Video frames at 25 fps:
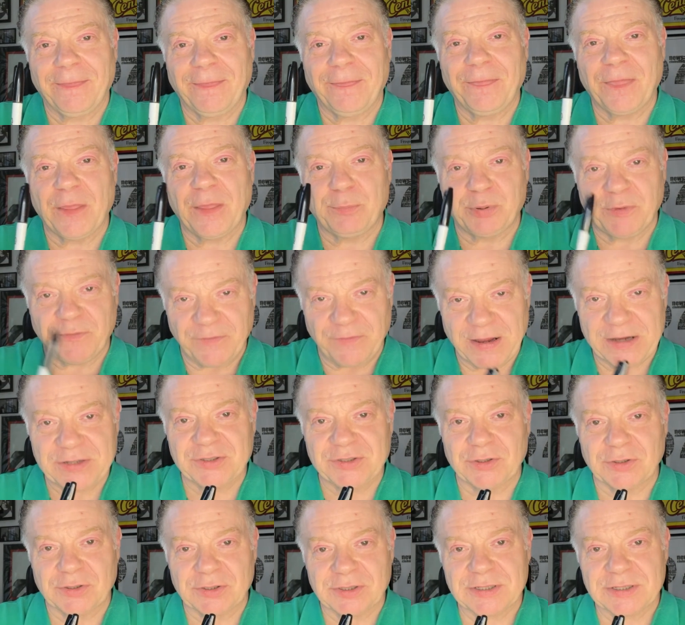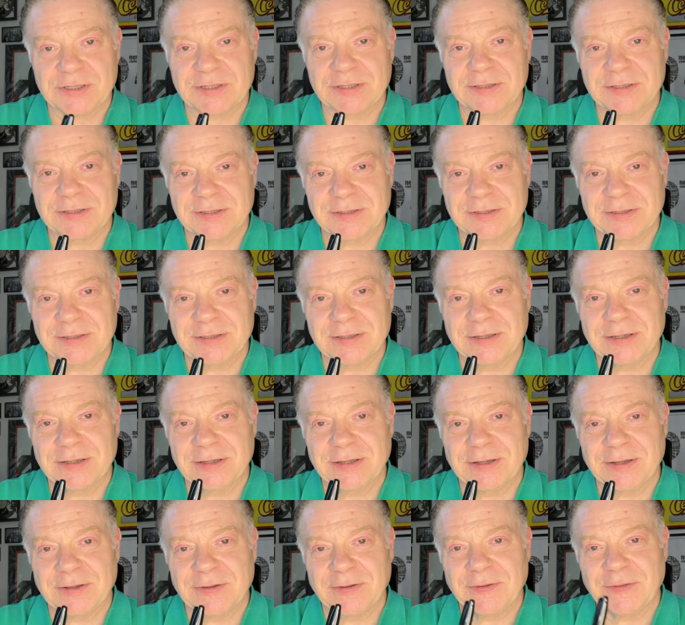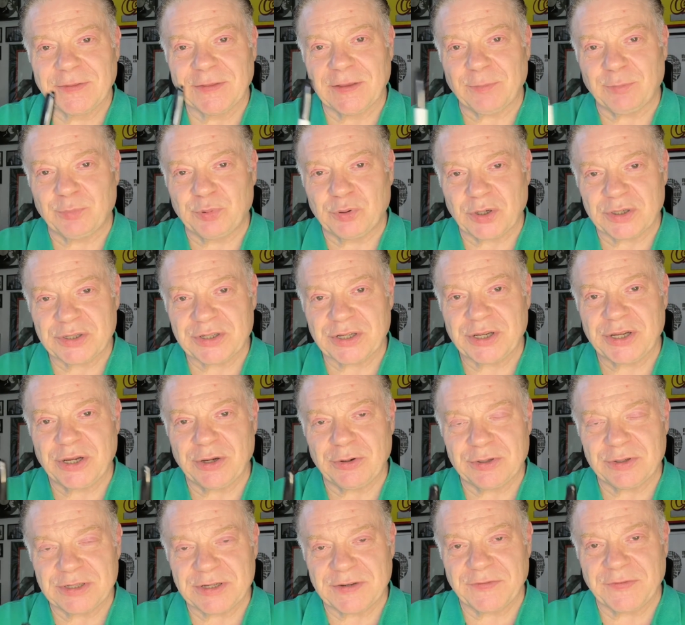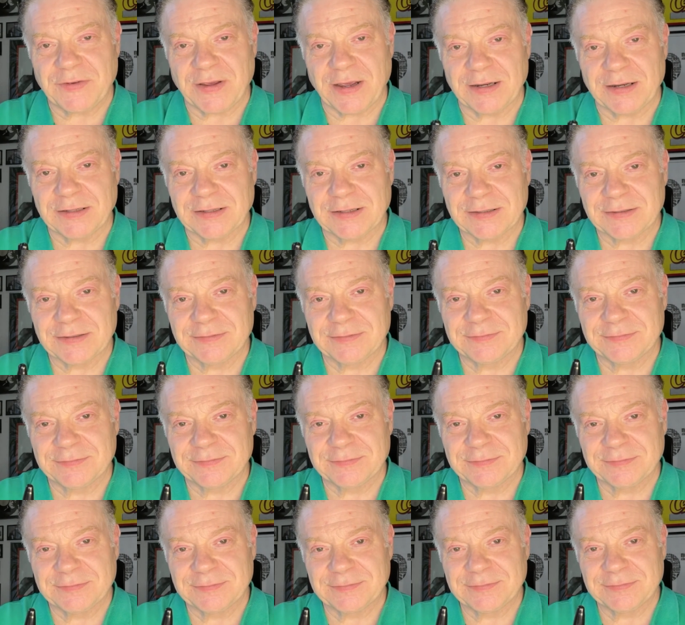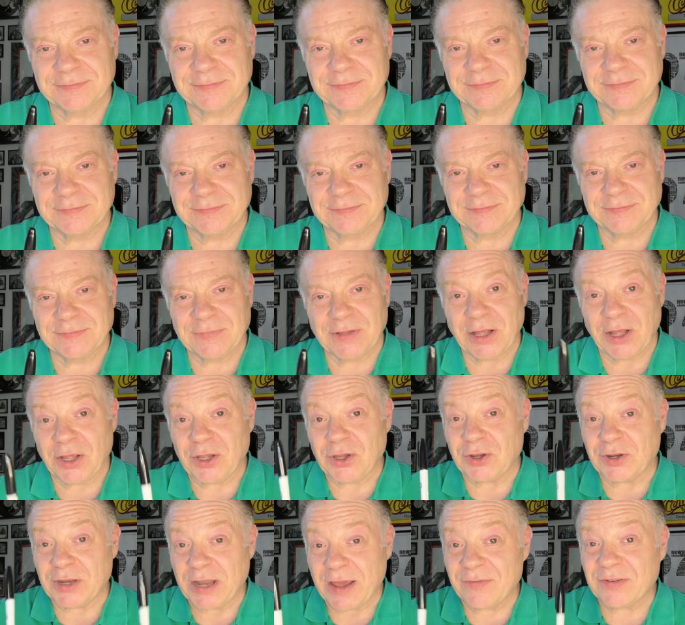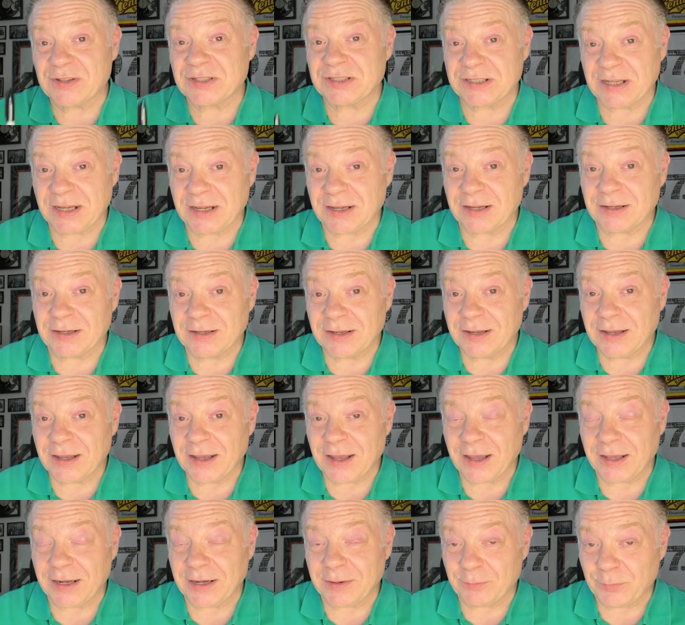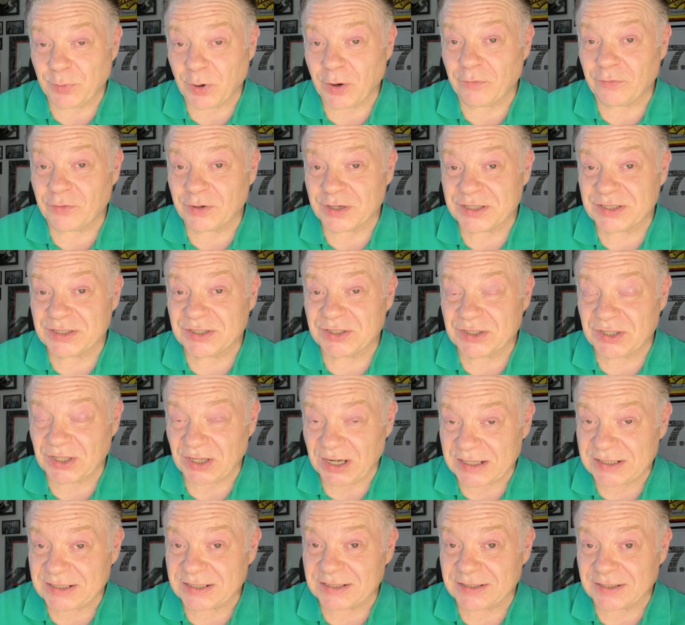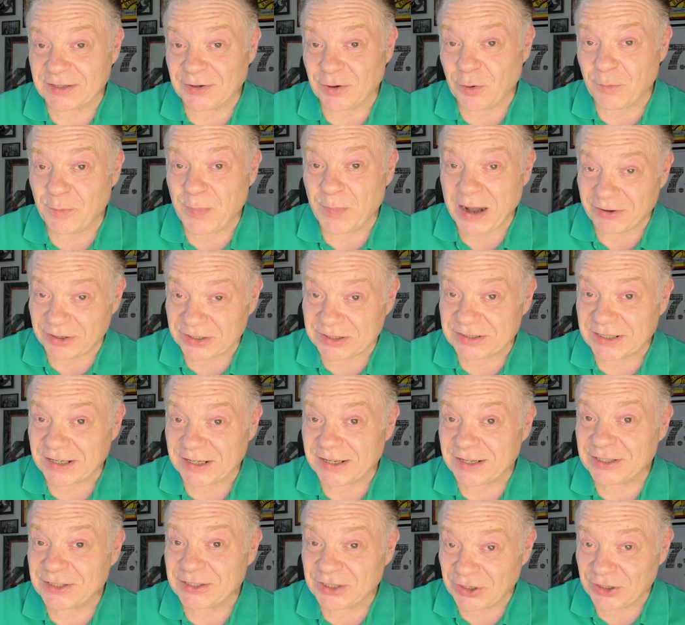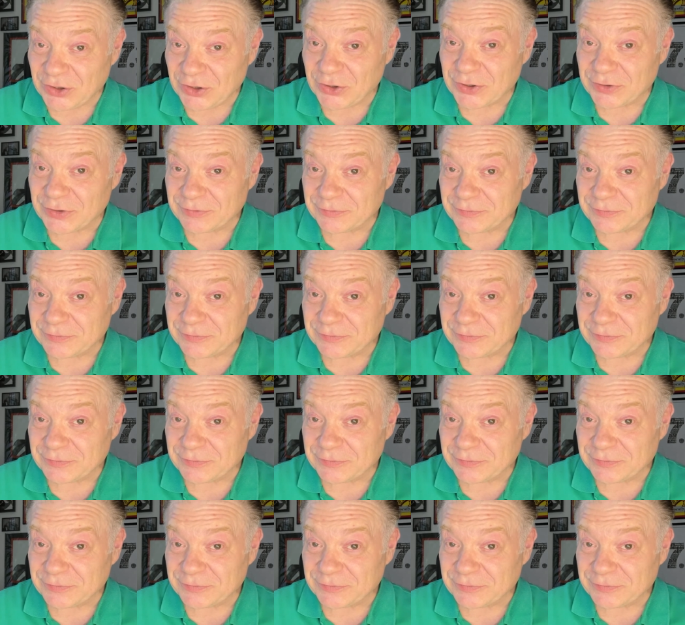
the professionals that prosecute and defend. You never see an impoverished solicitor or barrister, do you?